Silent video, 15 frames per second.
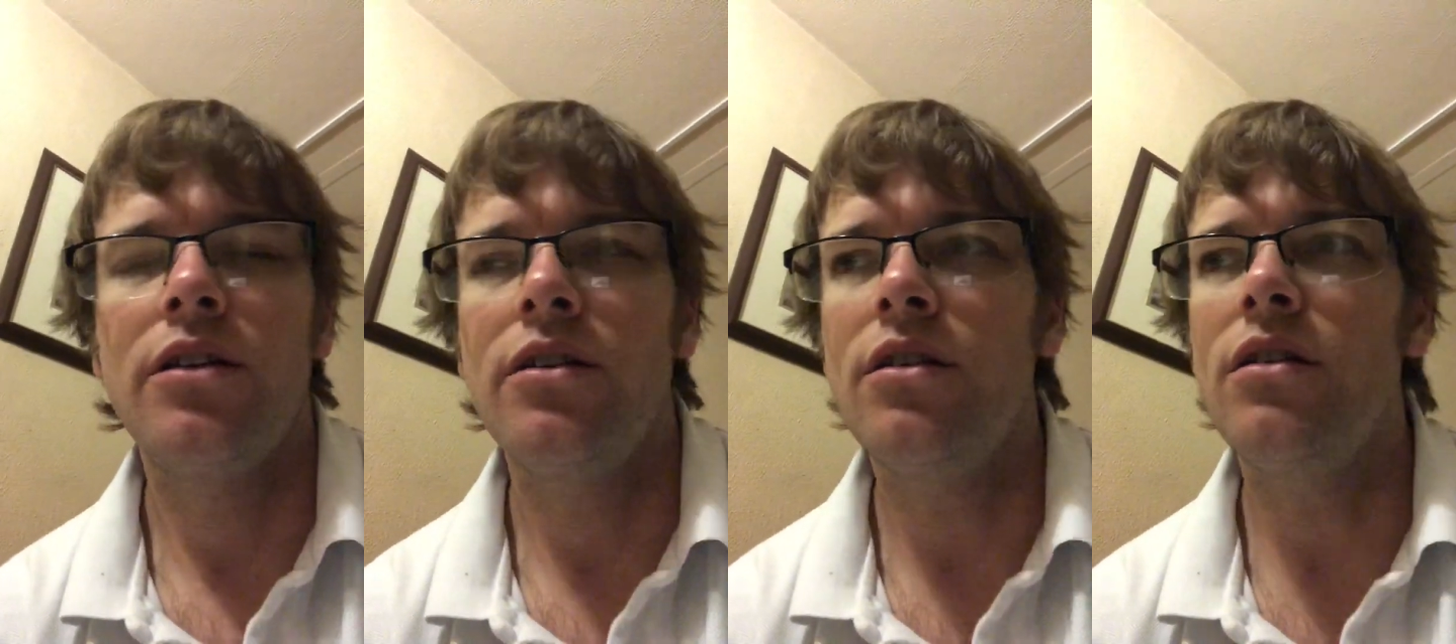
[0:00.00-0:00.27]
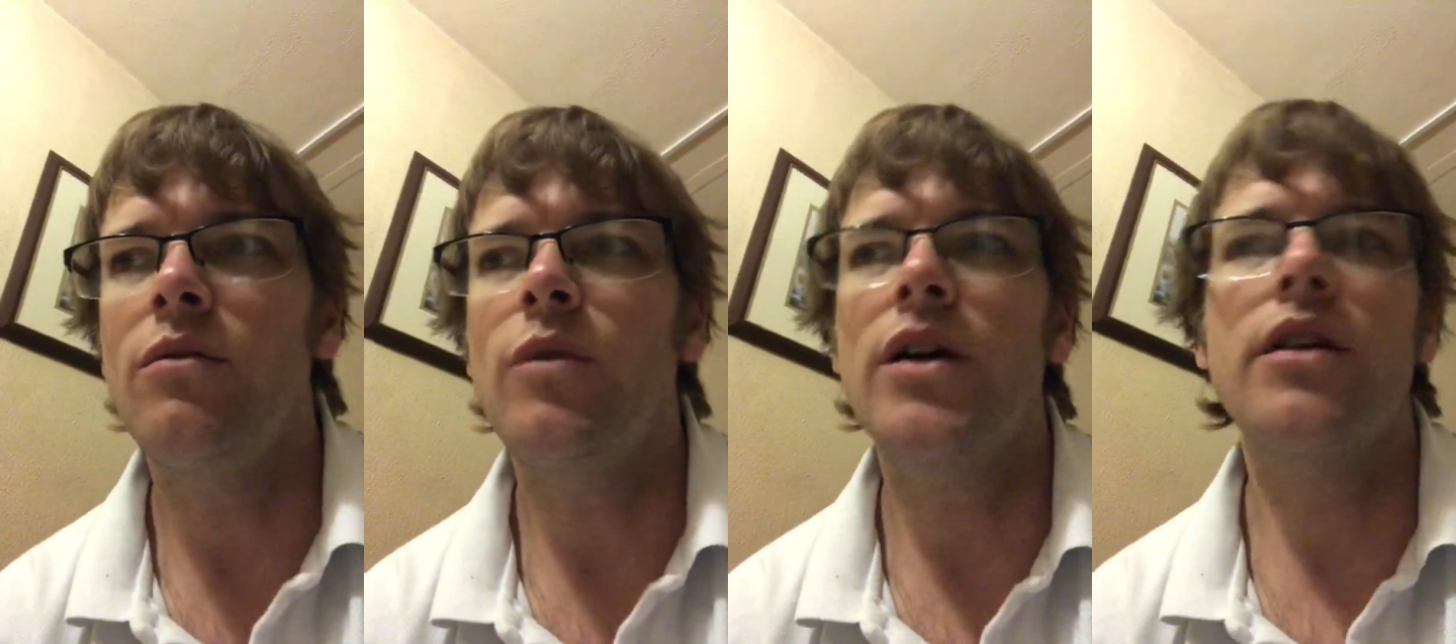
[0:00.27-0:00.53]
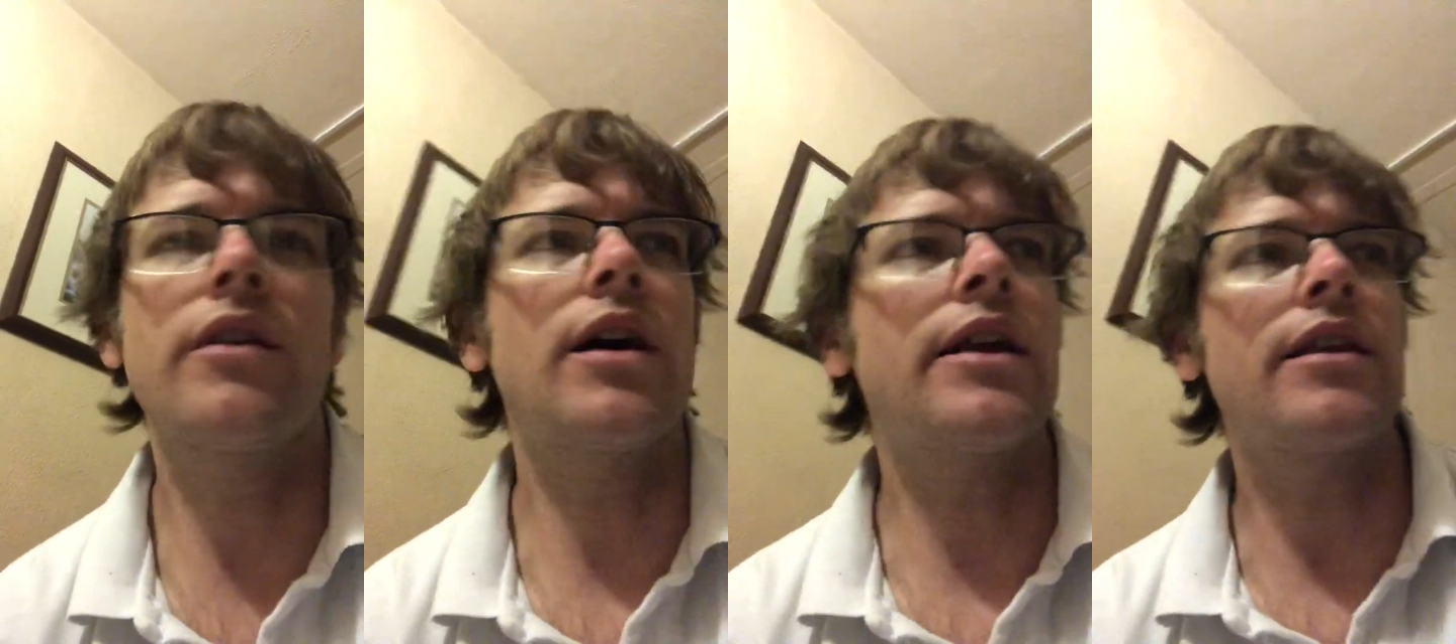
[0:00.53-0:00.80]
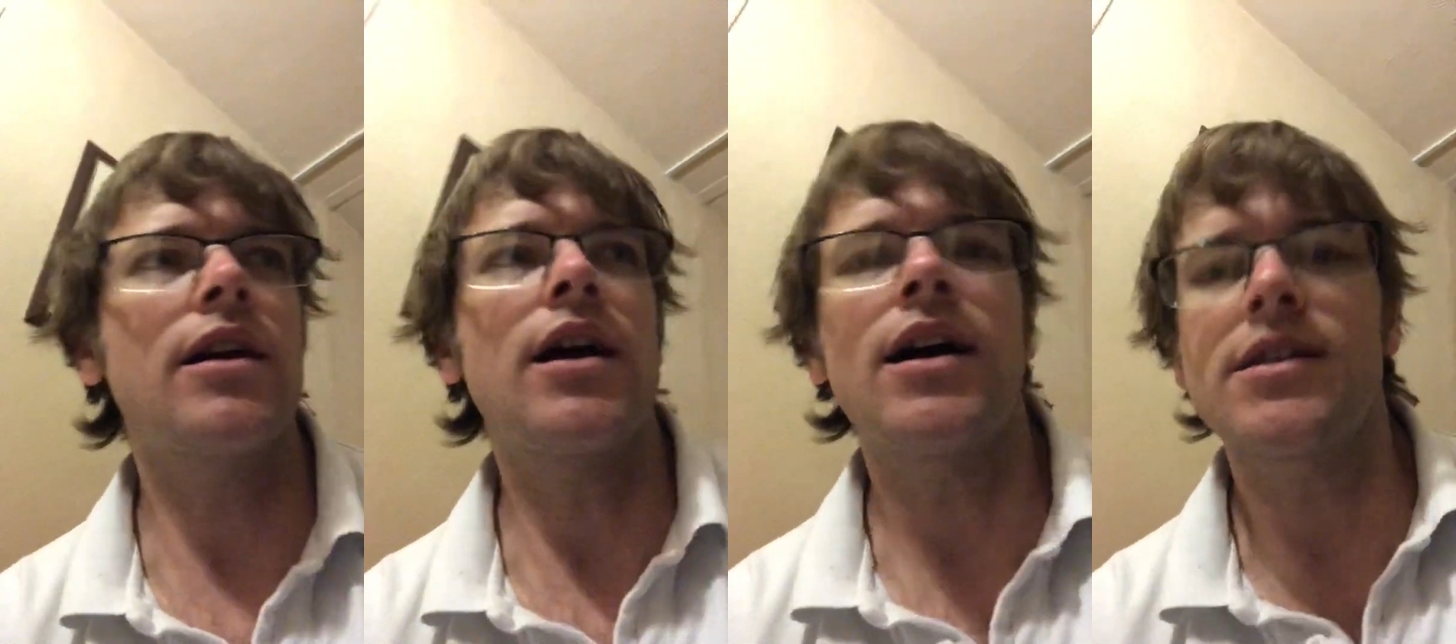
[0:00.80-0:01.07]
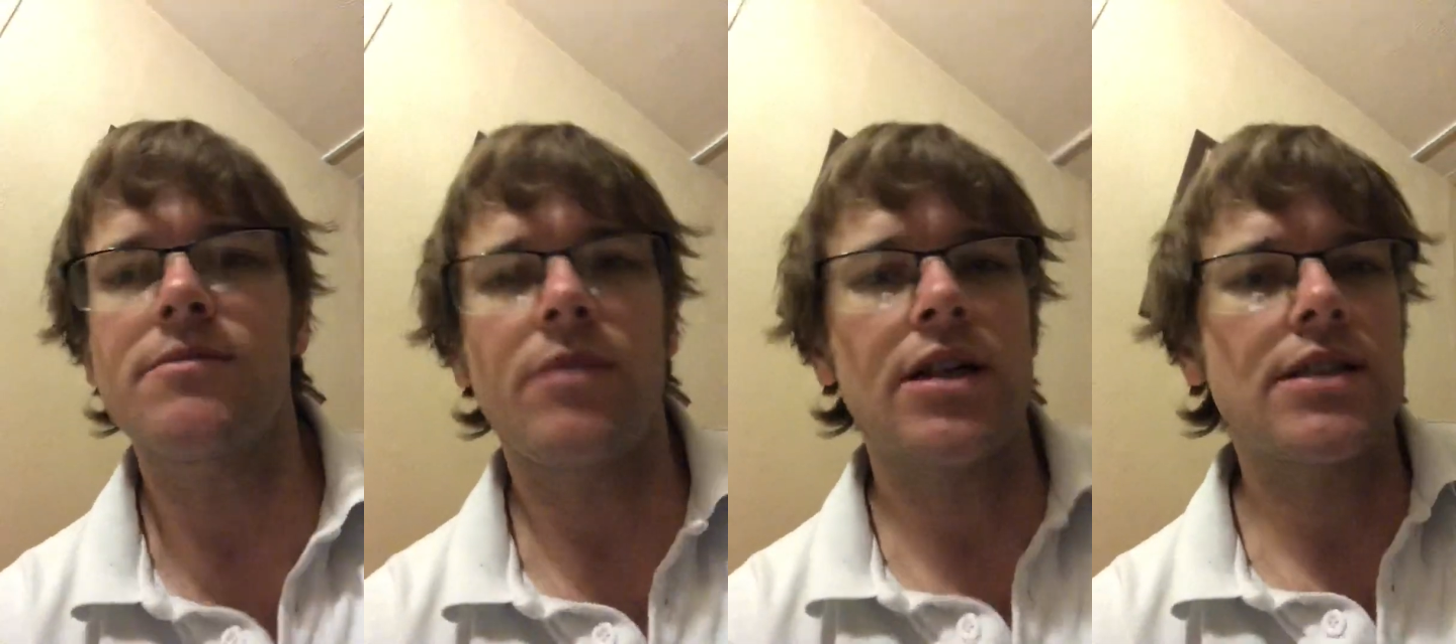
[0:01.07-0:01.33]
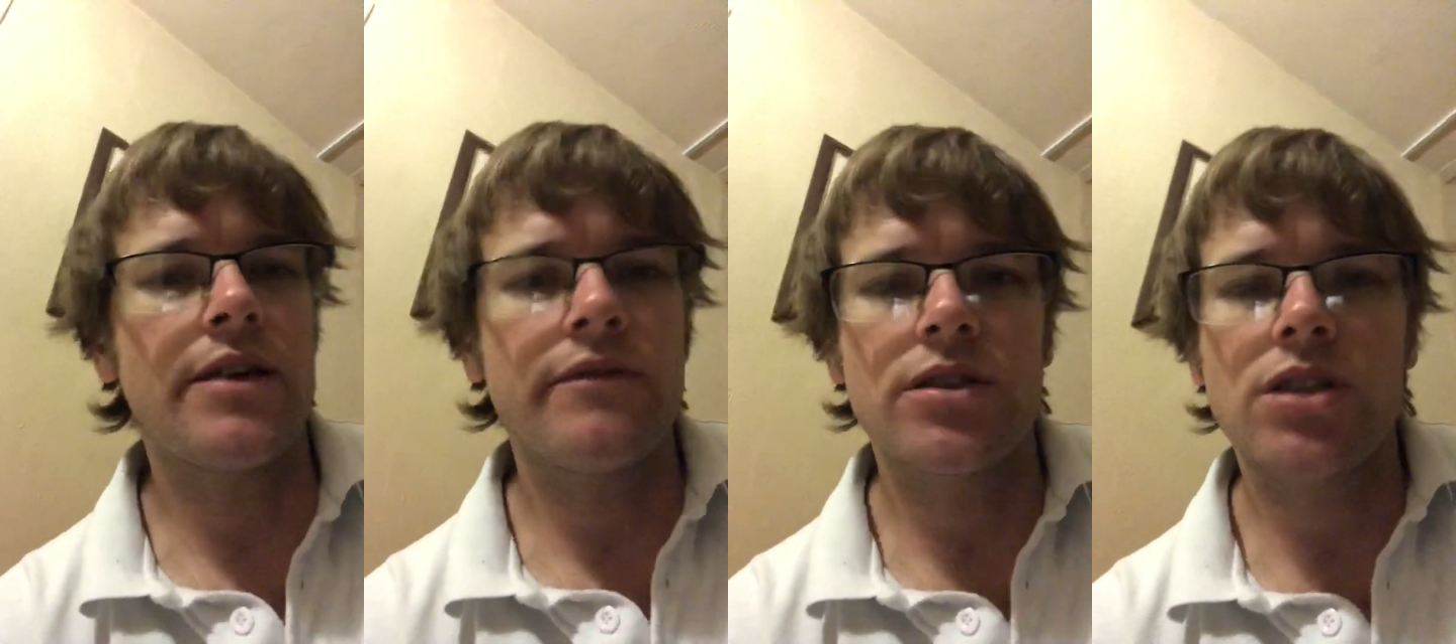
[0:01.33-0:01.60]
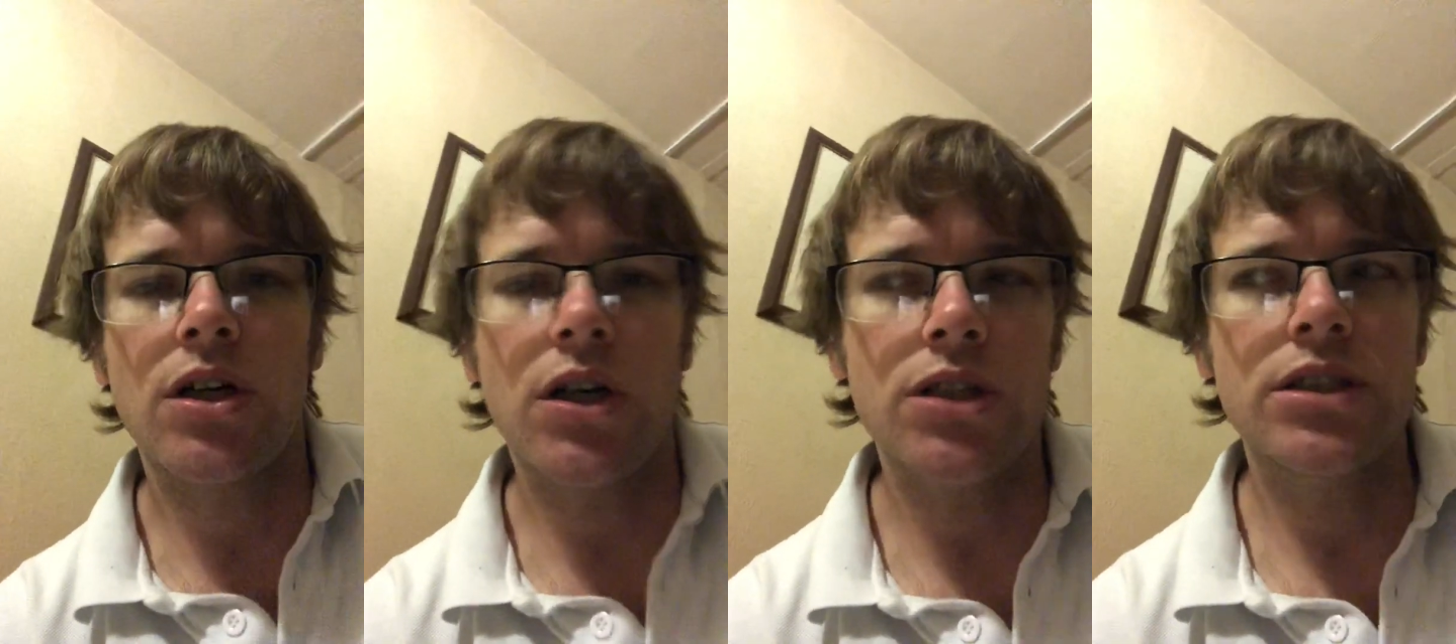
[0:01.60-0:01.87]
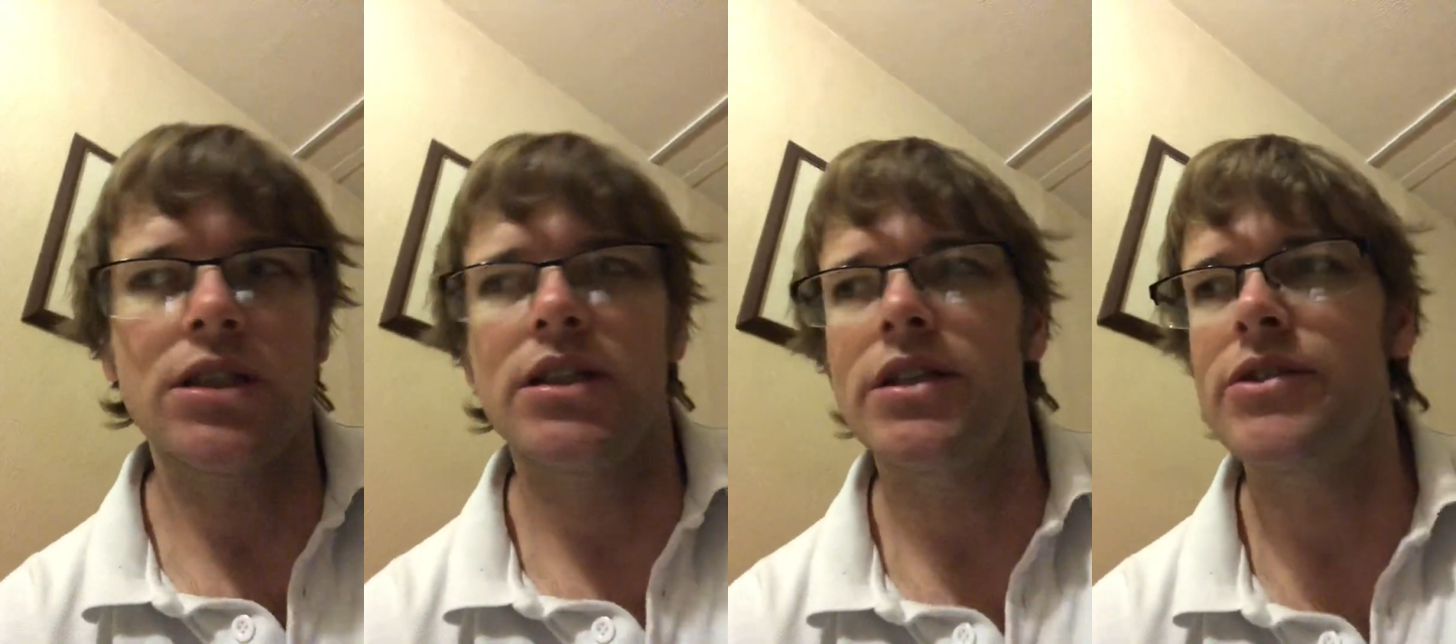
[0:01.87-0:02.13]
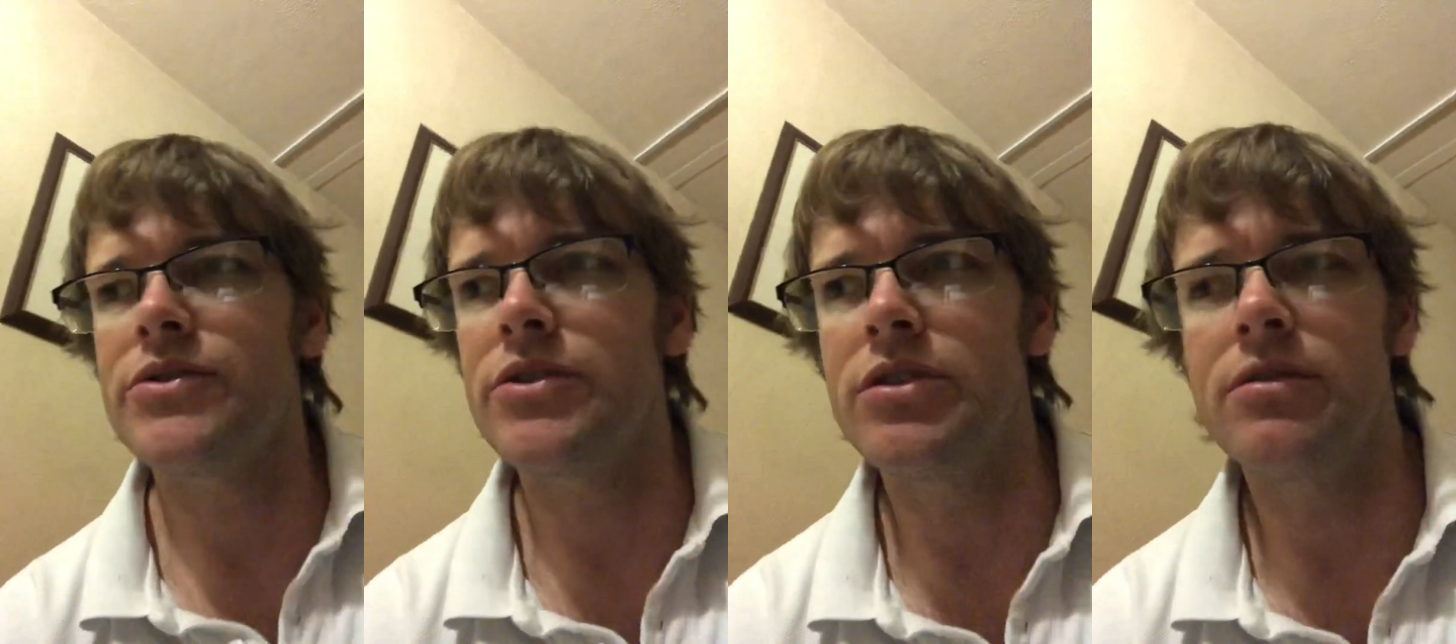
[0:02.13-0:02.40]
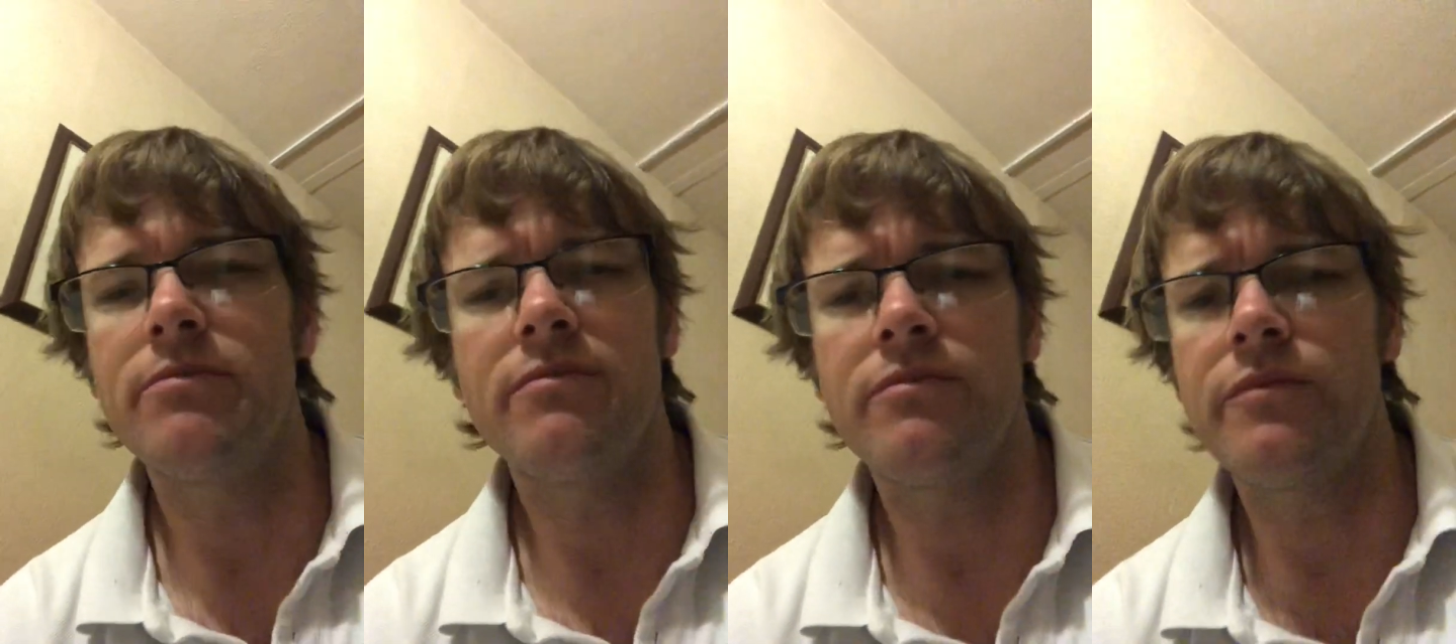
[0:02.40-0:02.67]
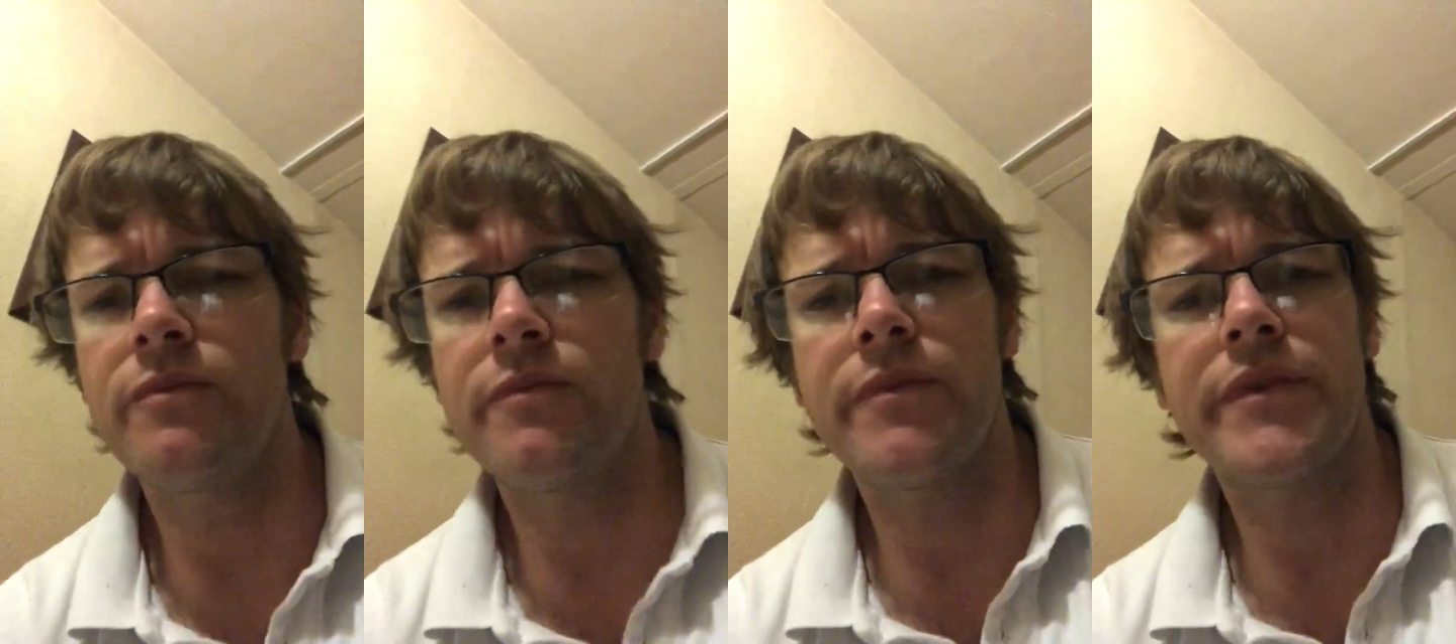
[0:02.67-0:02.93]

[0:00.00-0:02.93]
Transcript: one of the other guys might have a charger in his room,